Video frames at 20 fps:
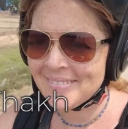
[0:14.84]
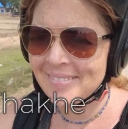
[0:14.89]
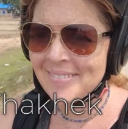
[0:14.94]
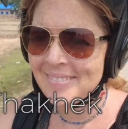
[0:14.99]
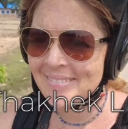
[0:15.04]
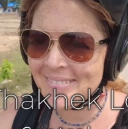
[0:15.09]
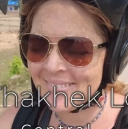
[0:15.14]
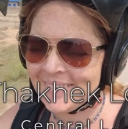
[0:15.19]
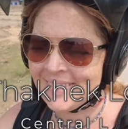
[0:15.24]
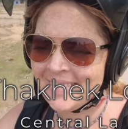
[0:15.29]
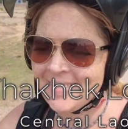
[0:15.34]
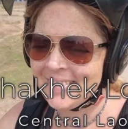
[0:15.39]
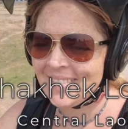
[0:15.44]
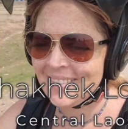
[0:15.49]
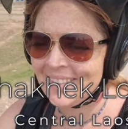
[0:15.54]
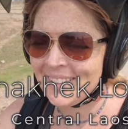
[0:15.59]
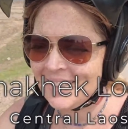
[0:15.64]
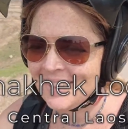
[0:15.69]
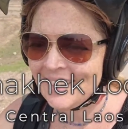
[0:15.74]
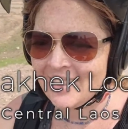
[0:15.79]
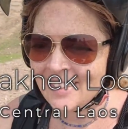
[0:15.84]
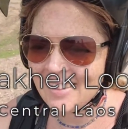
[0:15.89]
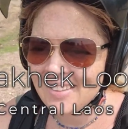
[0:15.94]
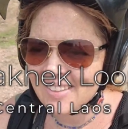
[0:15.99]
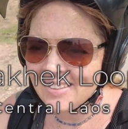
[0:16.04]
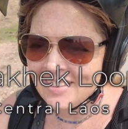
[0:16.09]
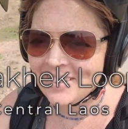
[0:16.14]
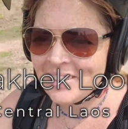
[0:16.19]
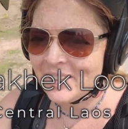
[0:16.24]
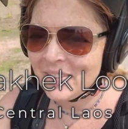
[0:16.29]
that's where I got myself stuck
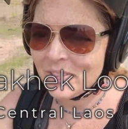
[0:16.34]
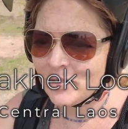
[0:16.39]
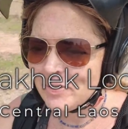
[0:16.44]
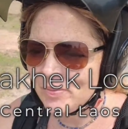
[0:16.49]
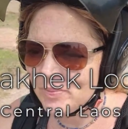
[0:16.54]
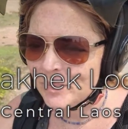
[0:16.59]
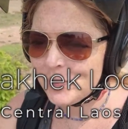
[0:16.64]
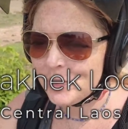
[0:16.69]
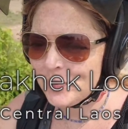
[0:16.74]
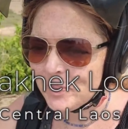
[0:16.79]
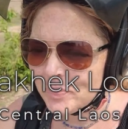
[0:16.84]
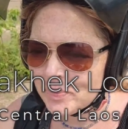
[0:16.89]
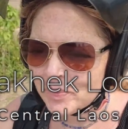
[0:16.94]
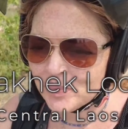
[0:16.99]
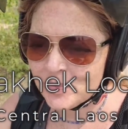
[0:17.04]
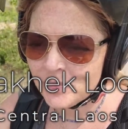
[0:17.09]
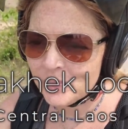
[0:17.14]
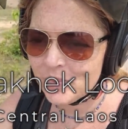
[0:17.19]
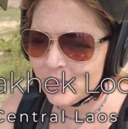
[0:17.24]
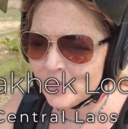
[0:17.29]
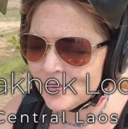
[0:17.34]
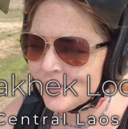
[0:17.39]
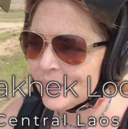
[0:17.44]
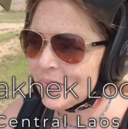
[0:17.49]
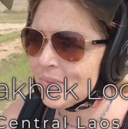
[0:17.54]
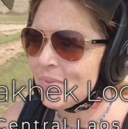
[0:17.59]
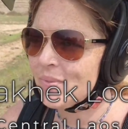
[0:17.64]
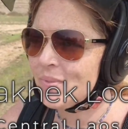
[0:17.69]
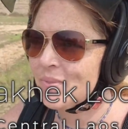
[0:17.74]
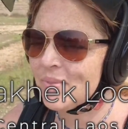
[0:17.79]
in Laos with only the clothes on
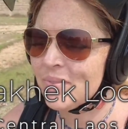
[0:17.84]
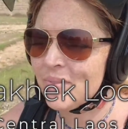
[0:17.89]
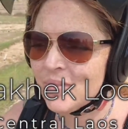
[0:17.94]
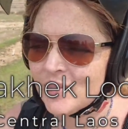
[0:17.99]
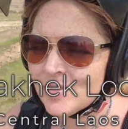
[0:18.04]
my back.